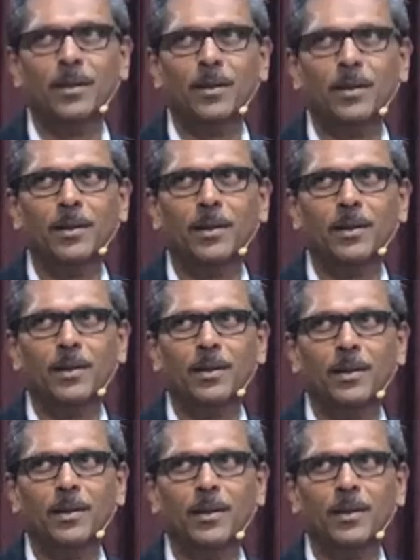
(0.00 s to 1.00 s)
God's word
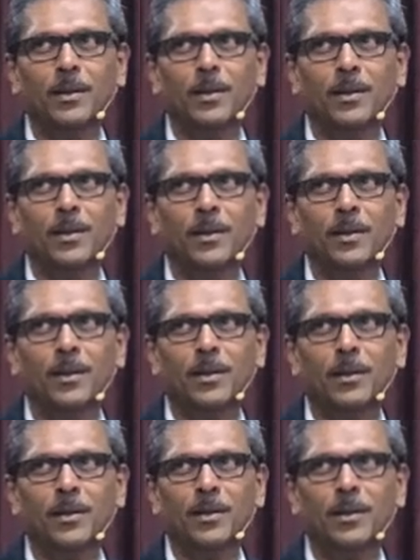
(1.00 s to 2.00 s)
globally.
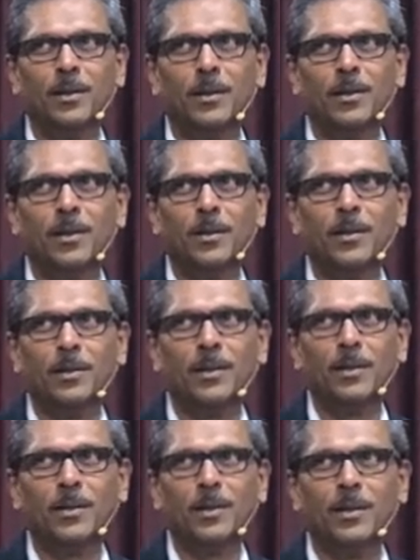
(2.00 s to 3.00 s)
Also,